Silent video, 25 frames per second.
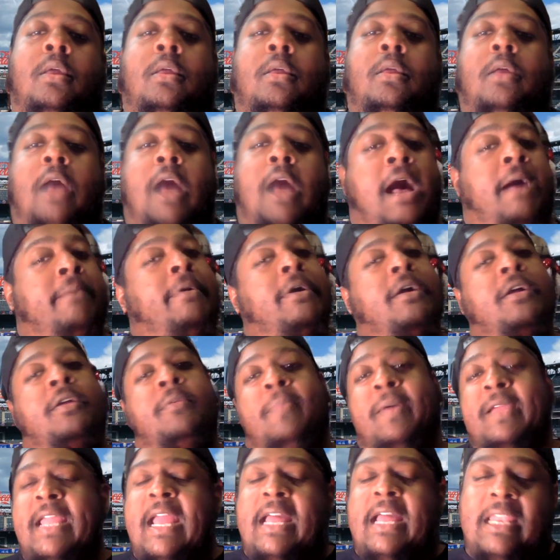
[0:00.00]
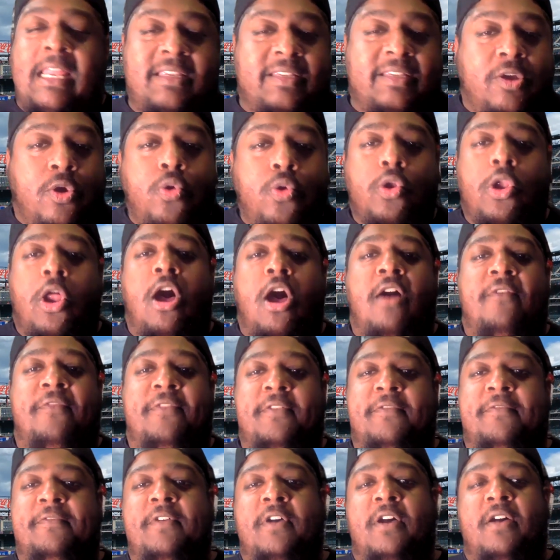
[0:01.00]
but yeah, let's cool off
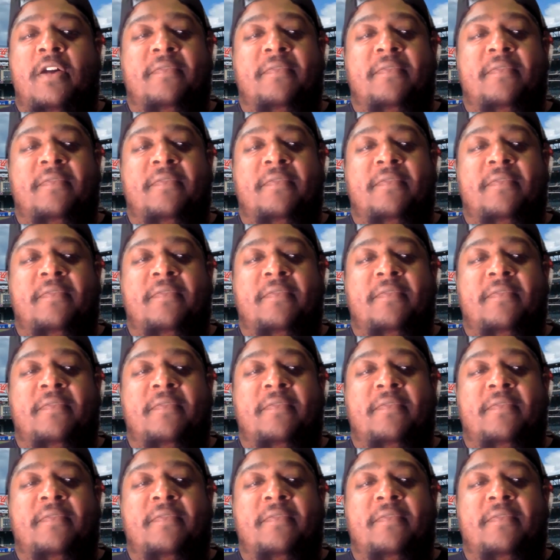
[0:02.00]
of